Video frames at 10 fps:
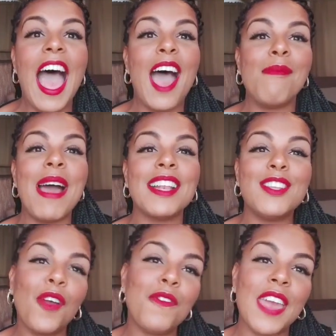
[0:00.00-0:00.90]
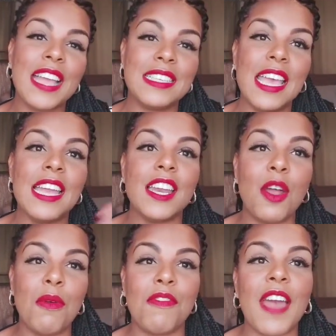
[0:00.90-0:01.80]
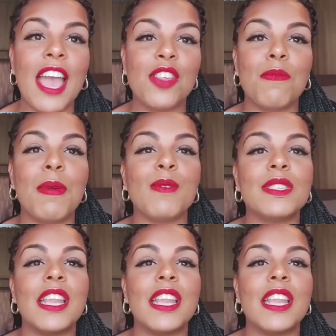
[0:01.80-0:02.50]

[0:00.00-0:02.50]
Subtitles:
And don't forget to hit the notification bell